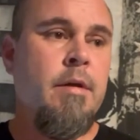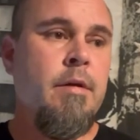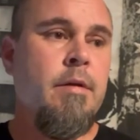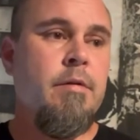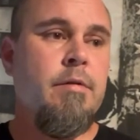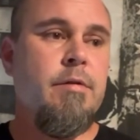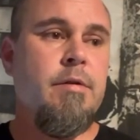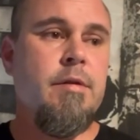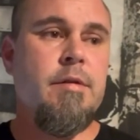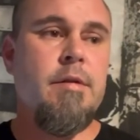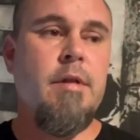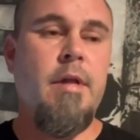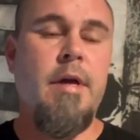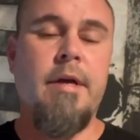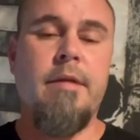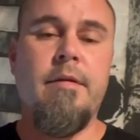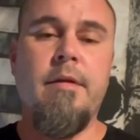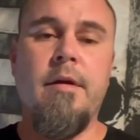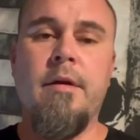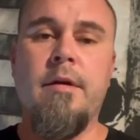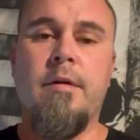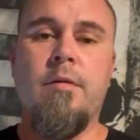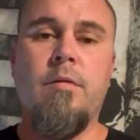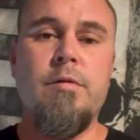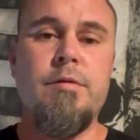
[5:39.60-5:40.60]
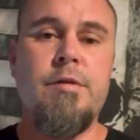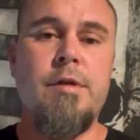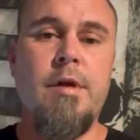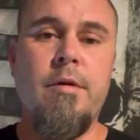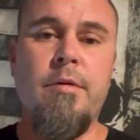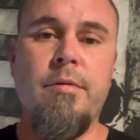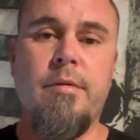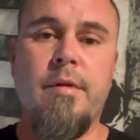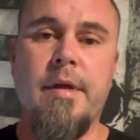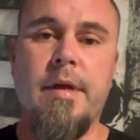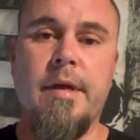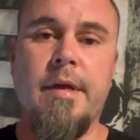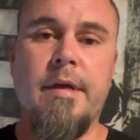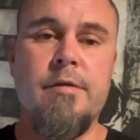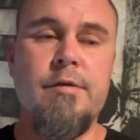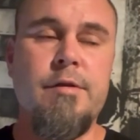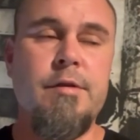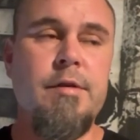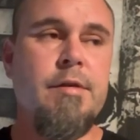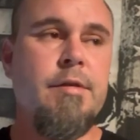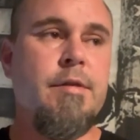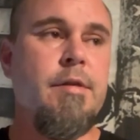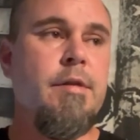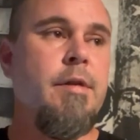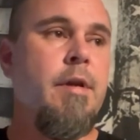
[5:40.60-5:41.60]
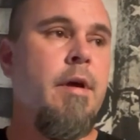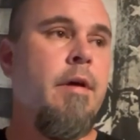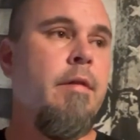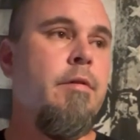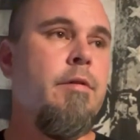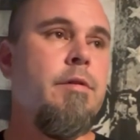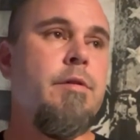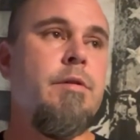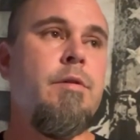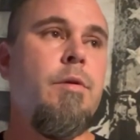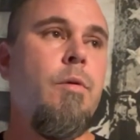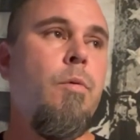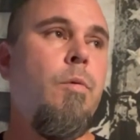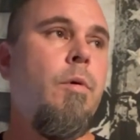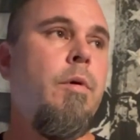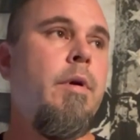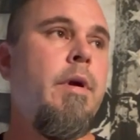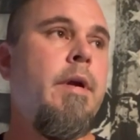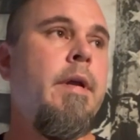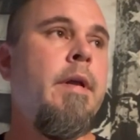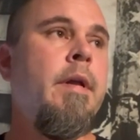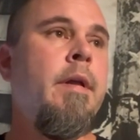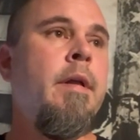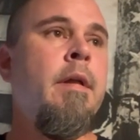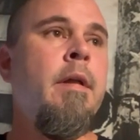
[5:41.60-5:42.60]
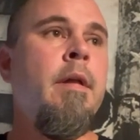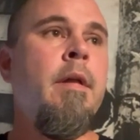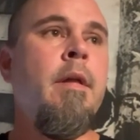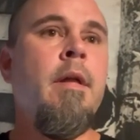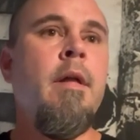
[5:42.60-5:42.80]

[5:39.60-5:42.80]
like the Uncle Joe thing. It's just another story.